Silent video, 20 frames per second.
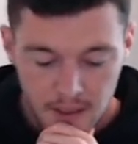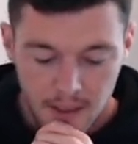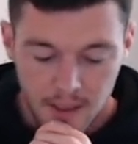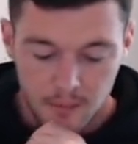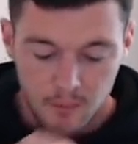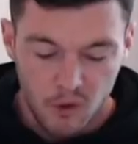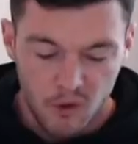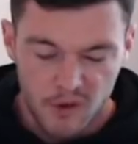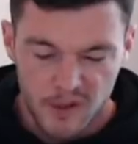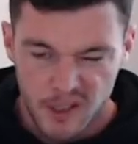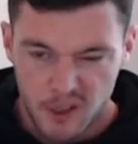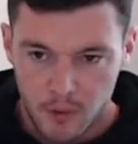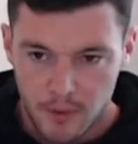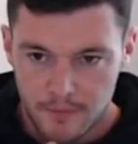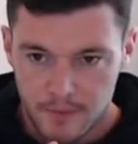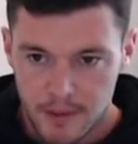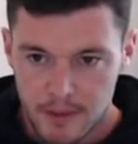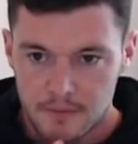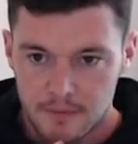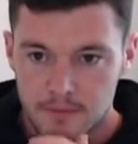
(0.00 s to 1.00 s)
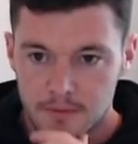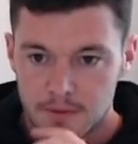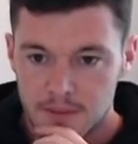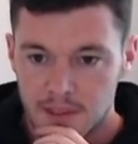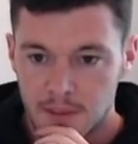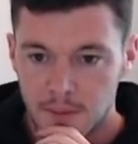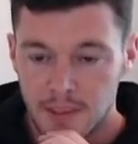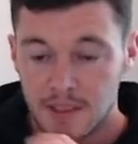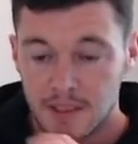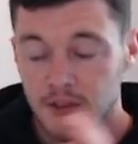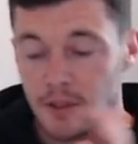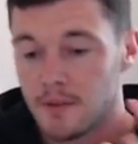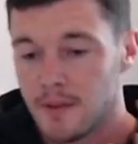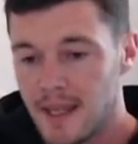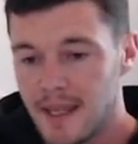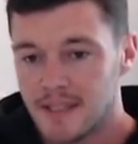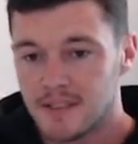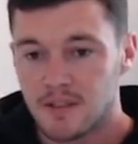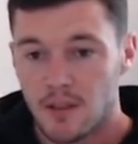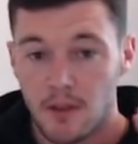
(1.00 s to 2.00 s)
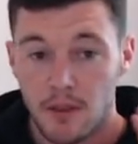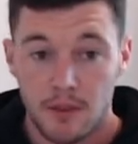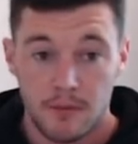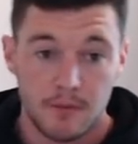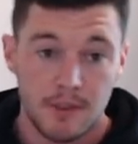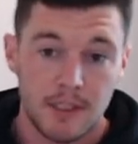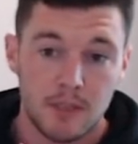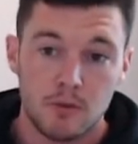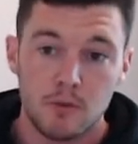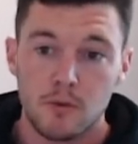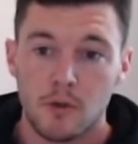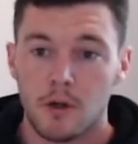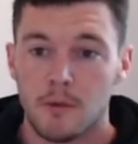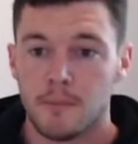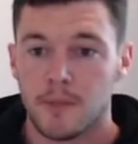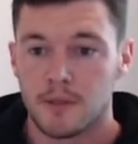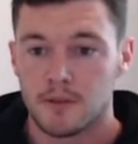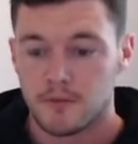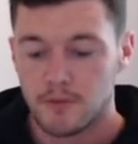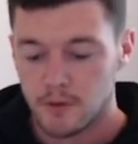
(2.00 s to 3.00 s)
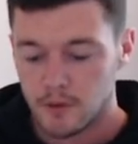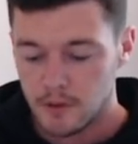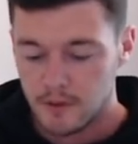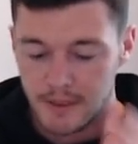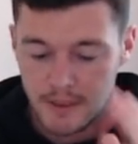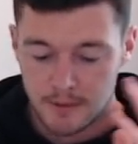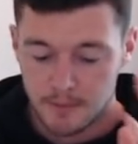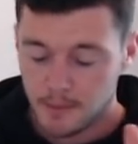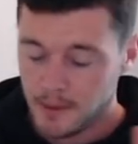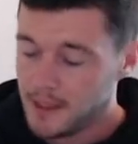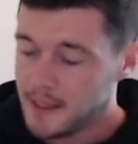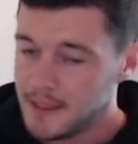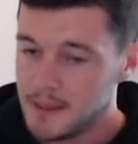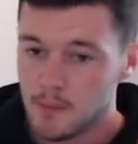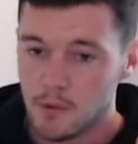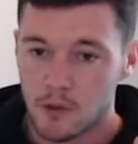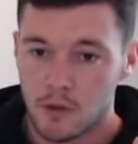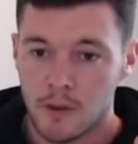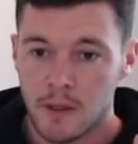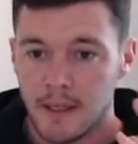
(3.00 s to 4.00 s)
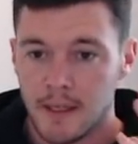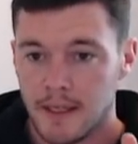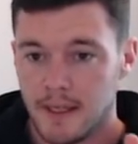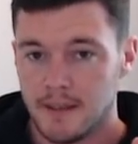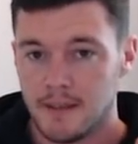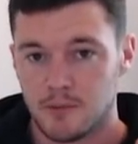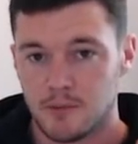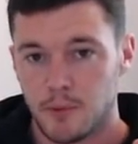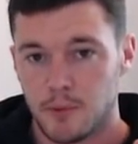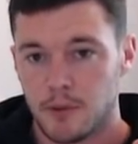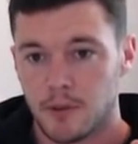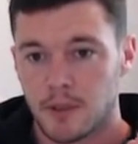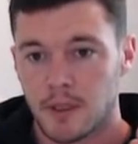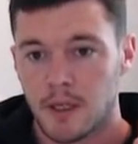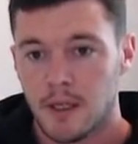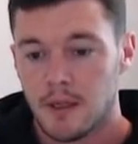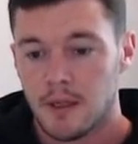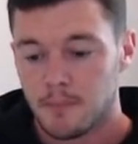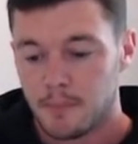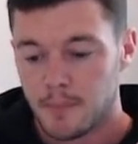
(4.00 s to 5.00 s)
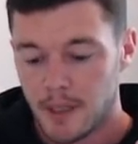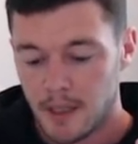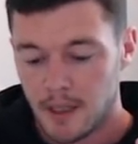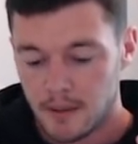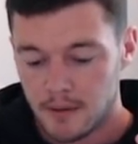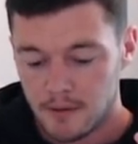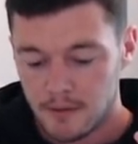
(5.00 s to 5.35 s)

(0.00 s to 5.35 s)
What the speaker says: or an equivalent similar. So there's 3 cool combos for you. There's plenty more in this book, but